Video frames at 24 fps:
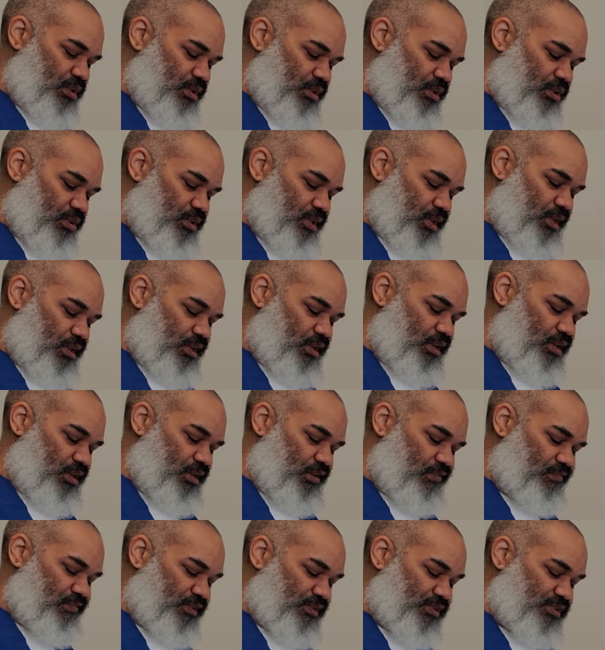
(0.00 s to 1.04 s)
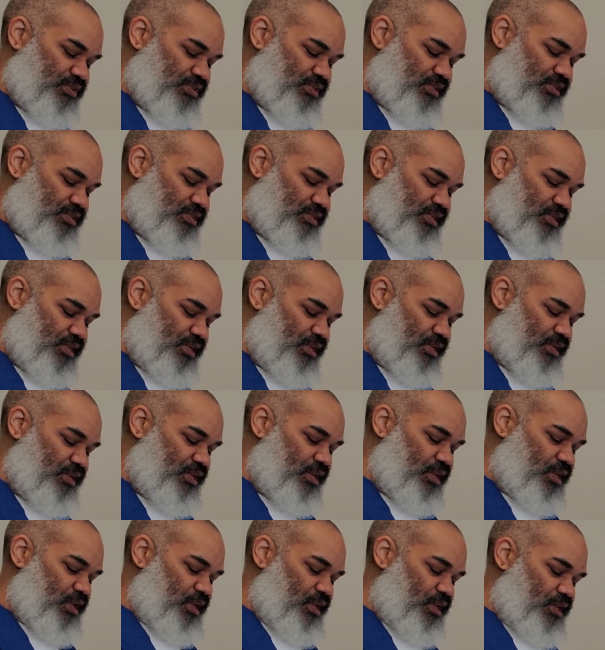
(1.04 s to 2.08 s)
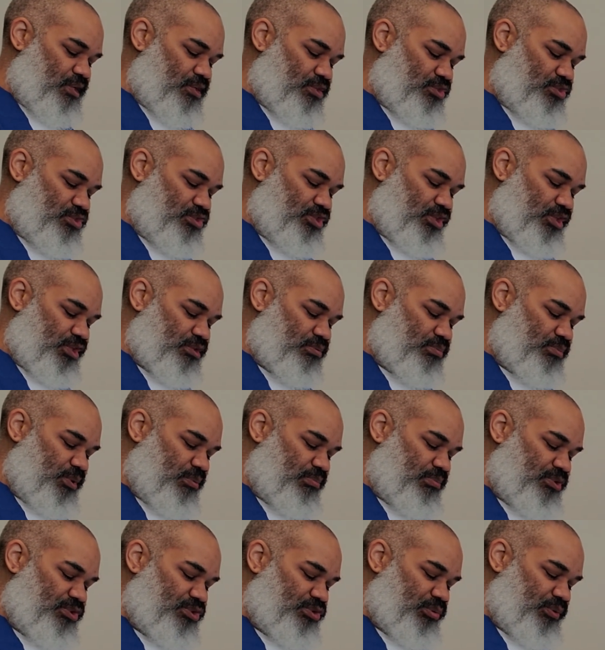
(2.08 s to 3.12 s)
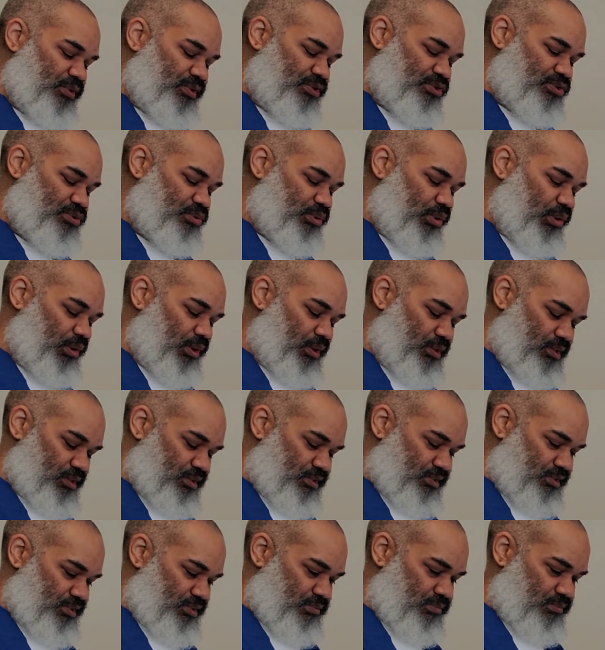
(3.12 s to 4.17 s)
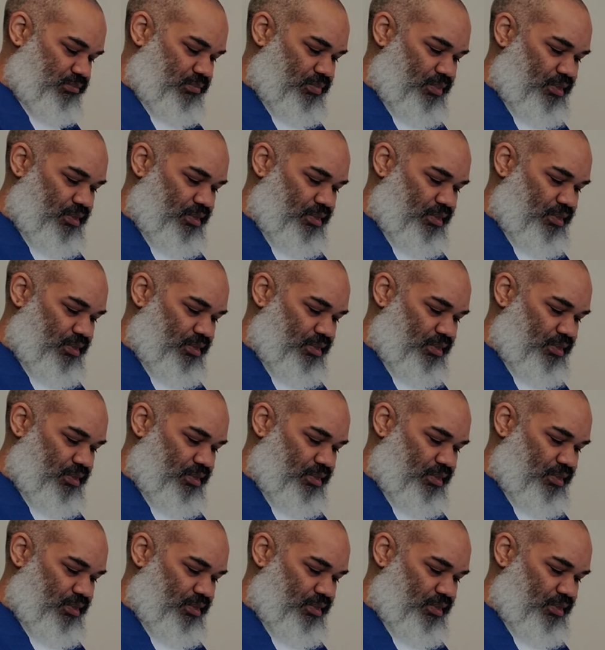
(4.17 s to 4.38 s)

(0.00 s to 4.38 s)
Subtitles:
Okay, verse 16, his judgment between two harlots.